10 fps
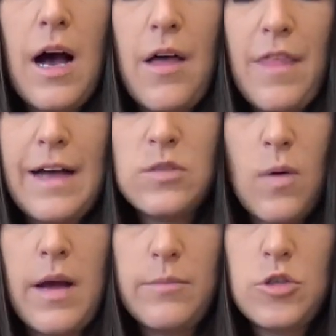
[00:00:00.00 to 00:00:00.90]
that's
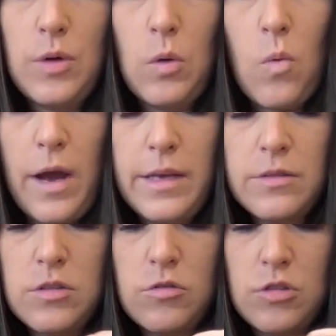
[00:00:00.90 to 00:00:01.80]
why I'm doing white.
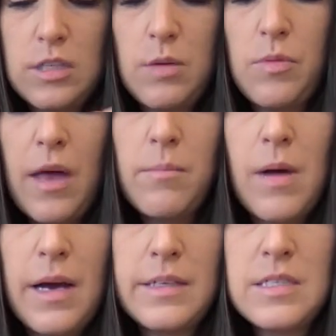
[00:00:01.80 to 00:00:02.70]
So just keep that in
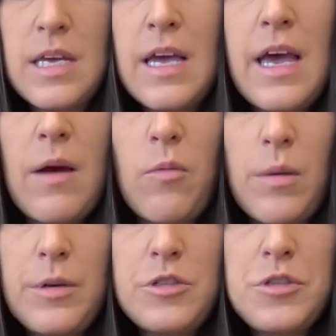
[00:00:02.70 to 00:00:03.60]
mind. And what
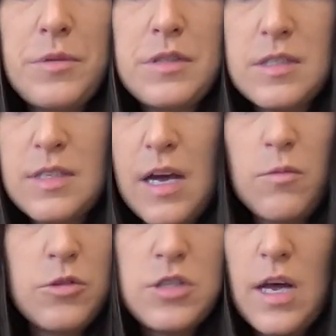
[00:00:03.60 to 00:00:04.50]
I'm going to do is
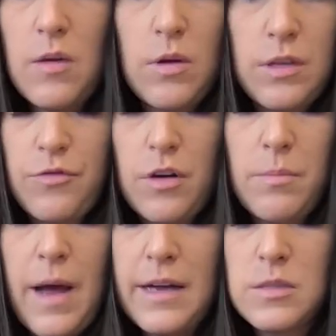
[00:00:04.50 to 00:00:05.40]
decide which side I want the front
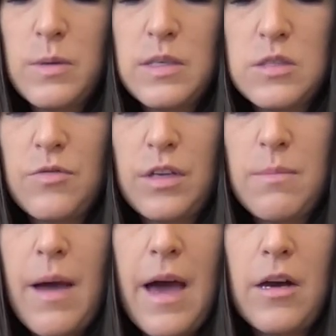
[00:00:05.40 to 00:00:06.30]
and back to be. Doesn't really
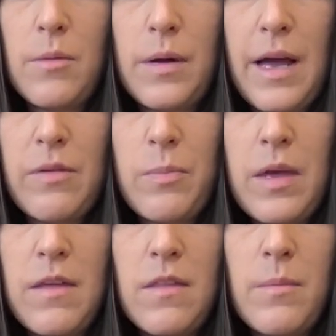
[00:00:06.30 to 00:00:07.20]
matter, but I have a
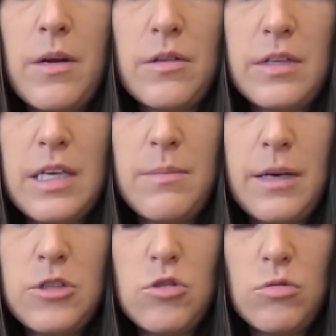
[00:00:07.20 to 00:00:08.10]
pin in the middle to keep
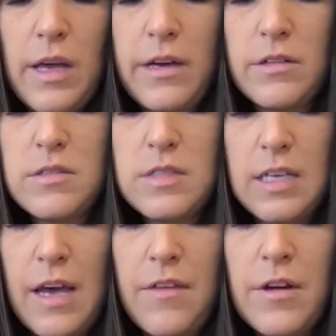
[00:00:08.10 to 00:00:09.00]
my two layers
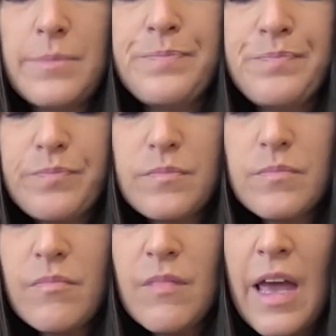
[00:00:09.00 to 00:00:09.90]
together.
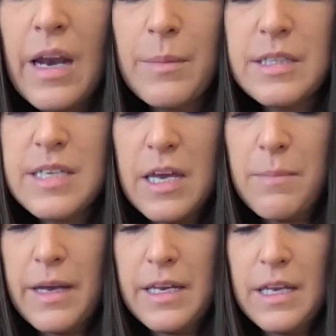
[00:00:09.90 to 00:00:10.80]
And I'm going to take
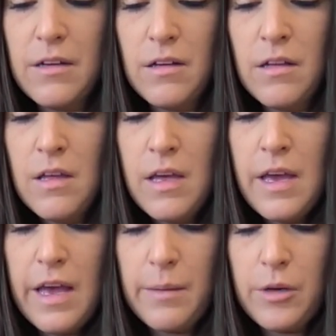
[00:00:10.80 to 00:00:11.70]
my needle
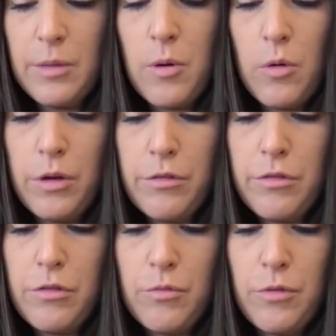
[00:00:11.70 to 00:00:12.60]
and I'm going to poke it
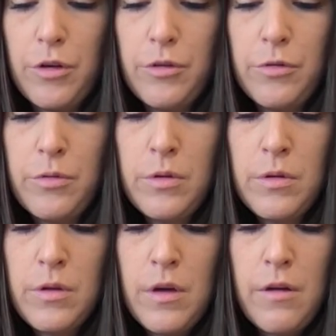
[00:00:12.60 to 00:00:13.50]
through
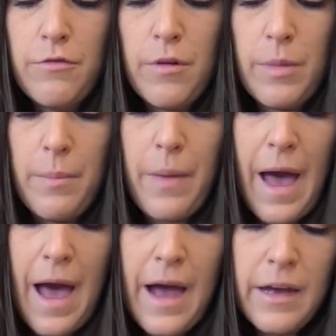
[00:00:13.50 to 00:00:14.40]
from the
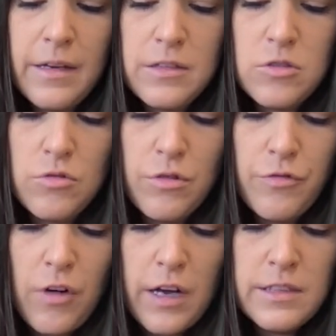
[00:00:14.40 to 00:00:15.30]
back to the
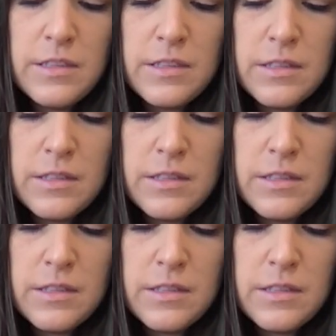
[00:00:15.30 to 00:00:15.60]
front.